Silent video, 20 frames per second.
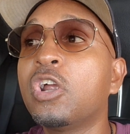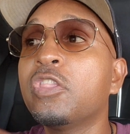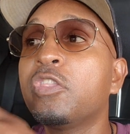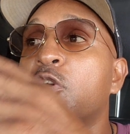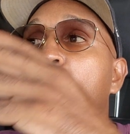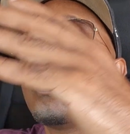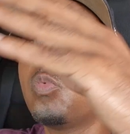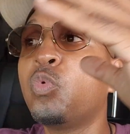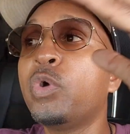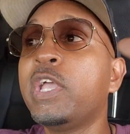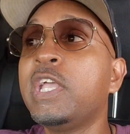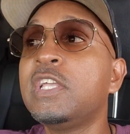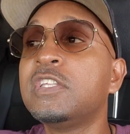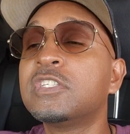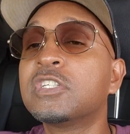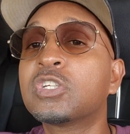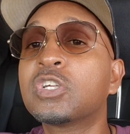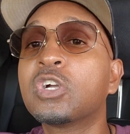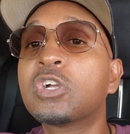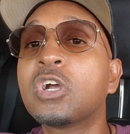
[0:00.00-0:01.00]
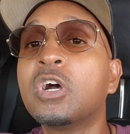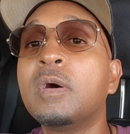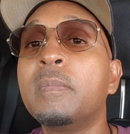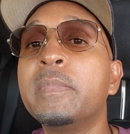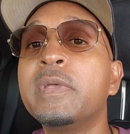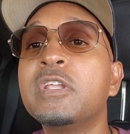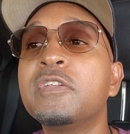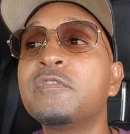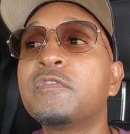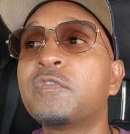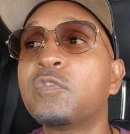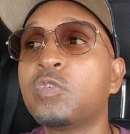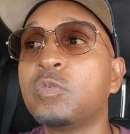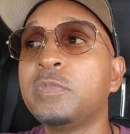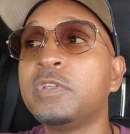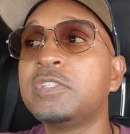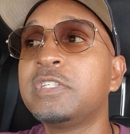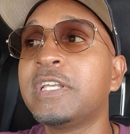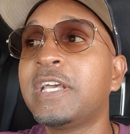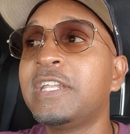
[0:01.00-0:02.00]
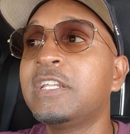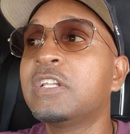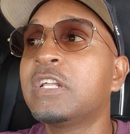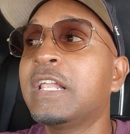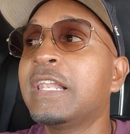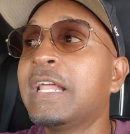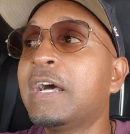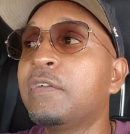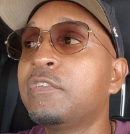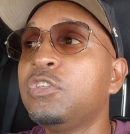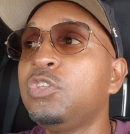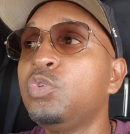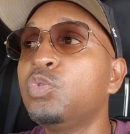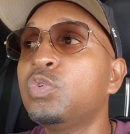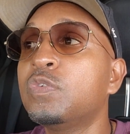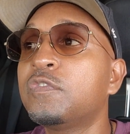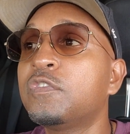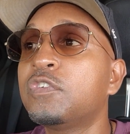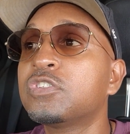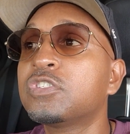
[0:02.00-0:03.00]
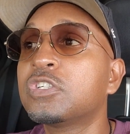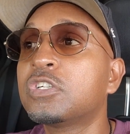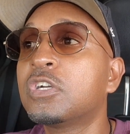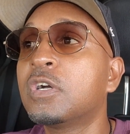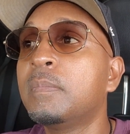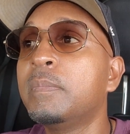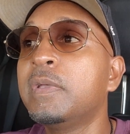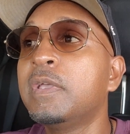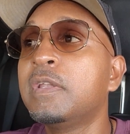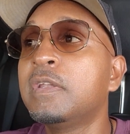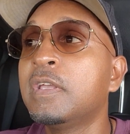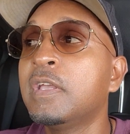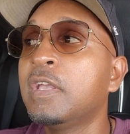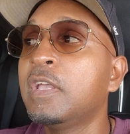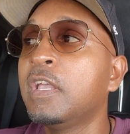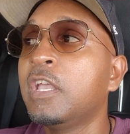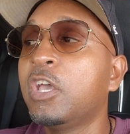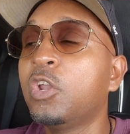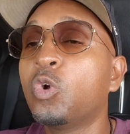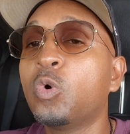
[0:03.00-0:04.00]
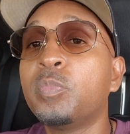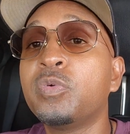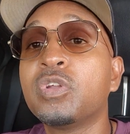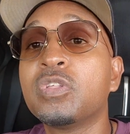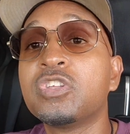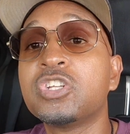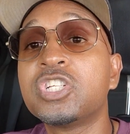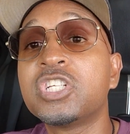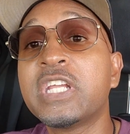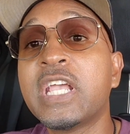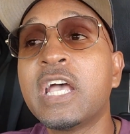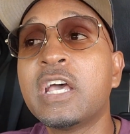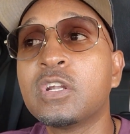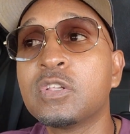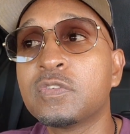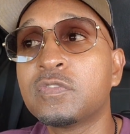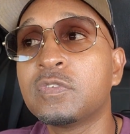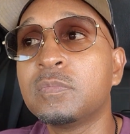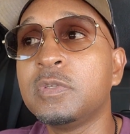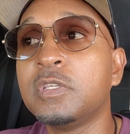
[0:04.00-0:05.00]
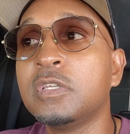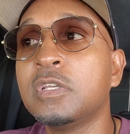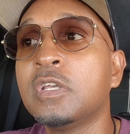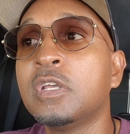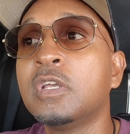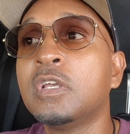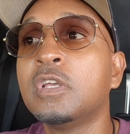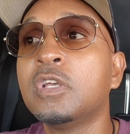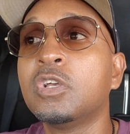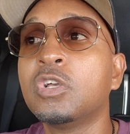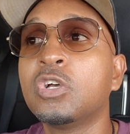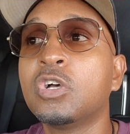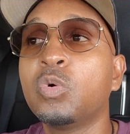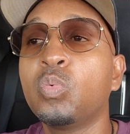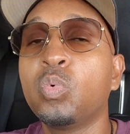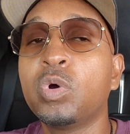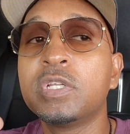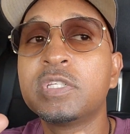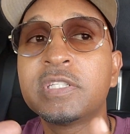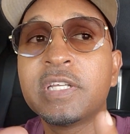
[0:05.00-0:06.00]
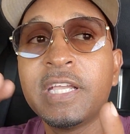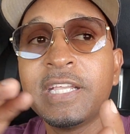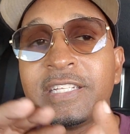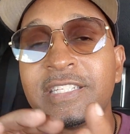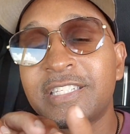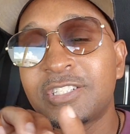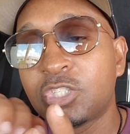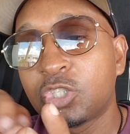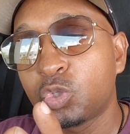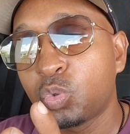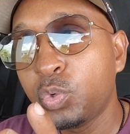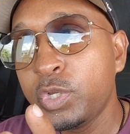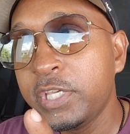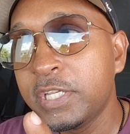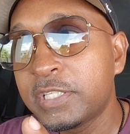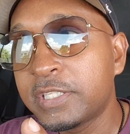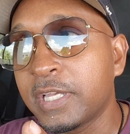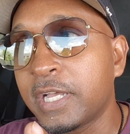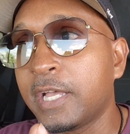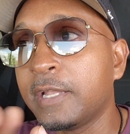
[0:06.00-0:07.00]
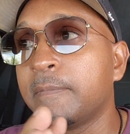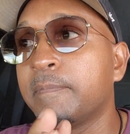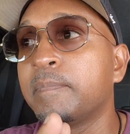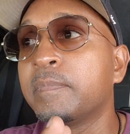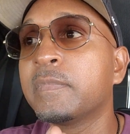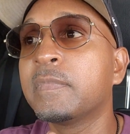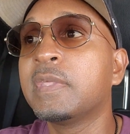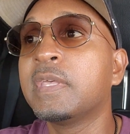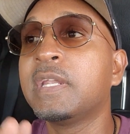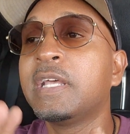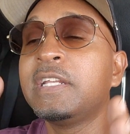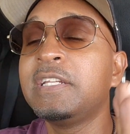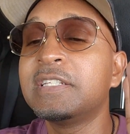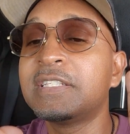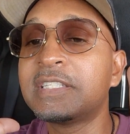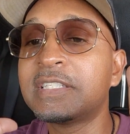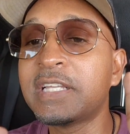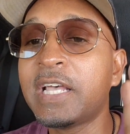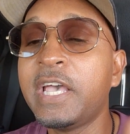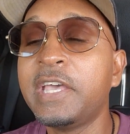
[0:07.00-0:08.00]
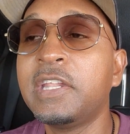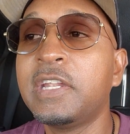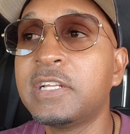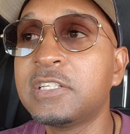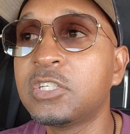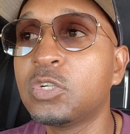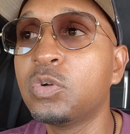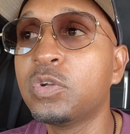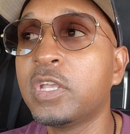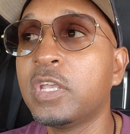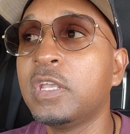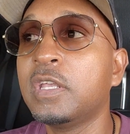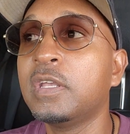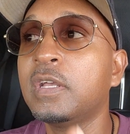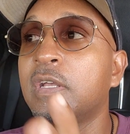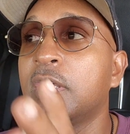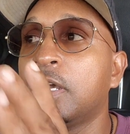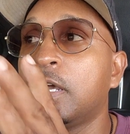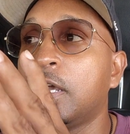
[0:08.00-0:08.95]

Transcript: other ways it could come in for me. See, I didn't allow the universe to come in and open other channels for me. Once I tweaked that and I decided, I said, okay,